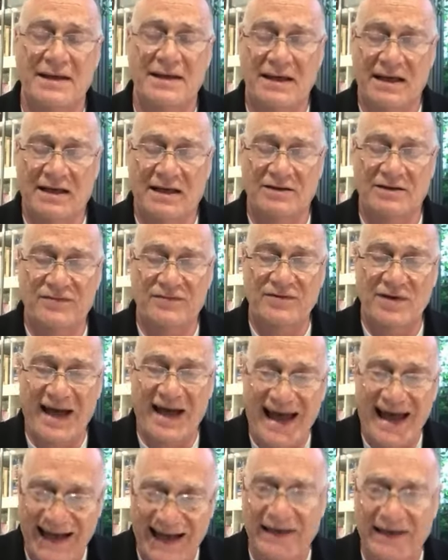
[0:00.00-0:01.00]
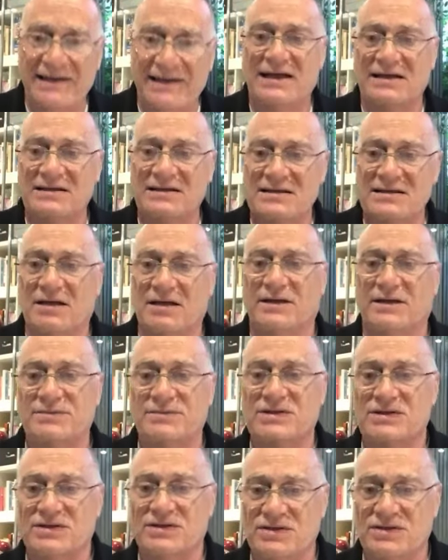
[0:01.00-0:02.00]
and you have to allocate time
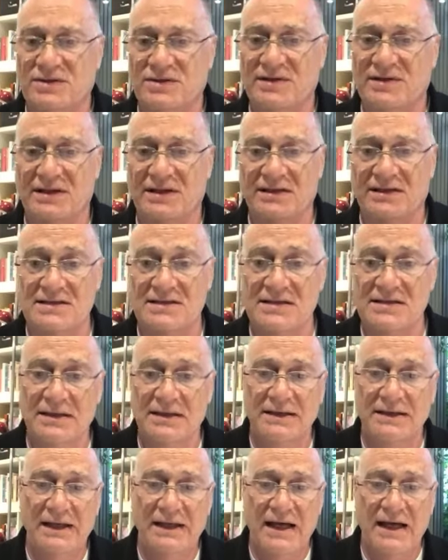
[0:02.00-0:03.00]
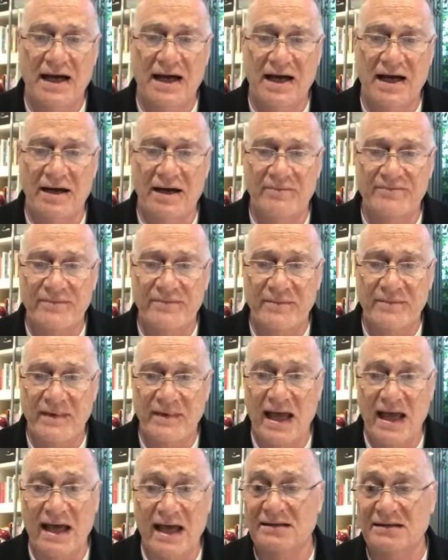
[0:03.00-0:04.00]
to do things.
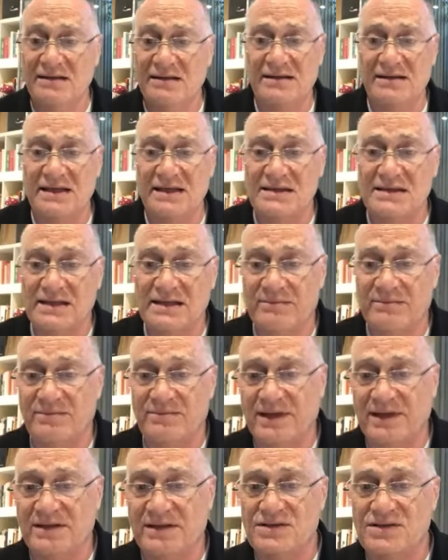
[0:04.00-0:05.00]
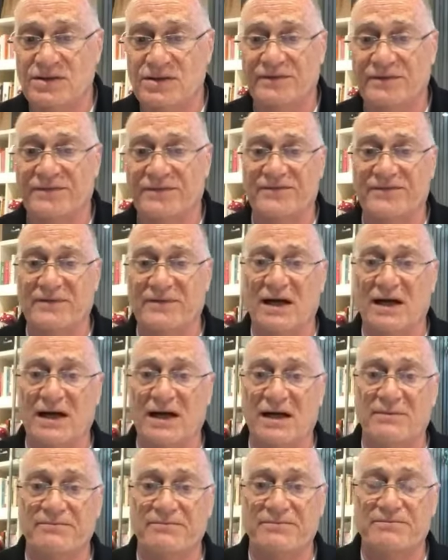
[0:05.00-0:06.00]
And this can be sort
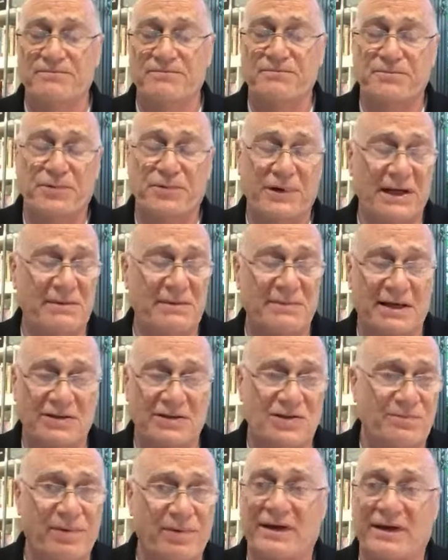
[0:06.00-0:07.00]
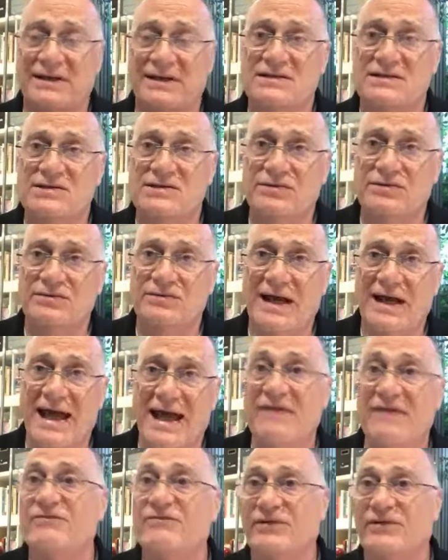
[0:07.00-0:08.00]
of pretty much applied to
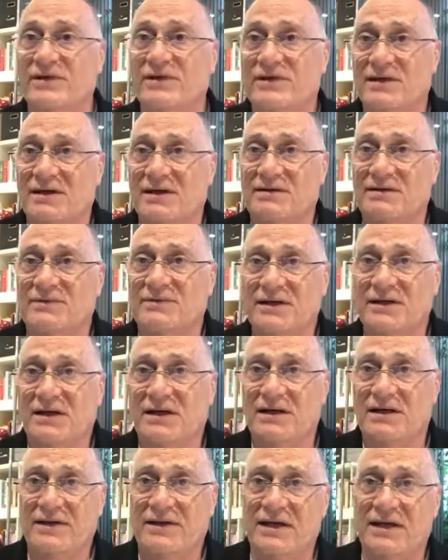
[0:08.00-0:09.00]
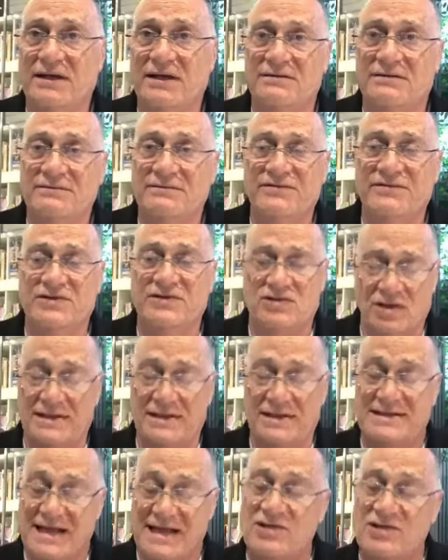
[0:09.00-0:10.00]
everything. I mean, I think
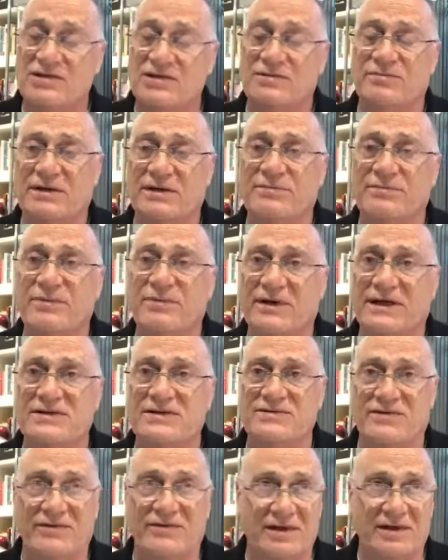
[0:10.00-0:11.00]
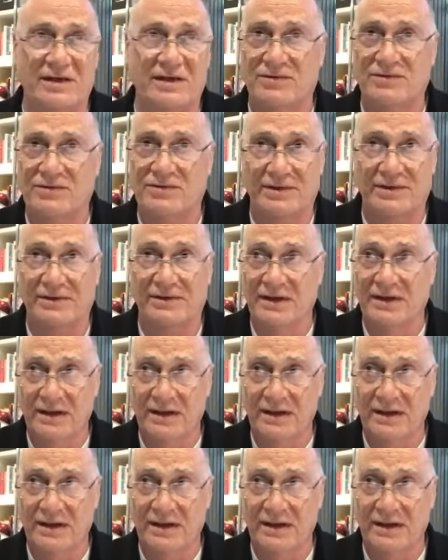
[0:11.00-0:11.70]
visualization can be applied to everything. You can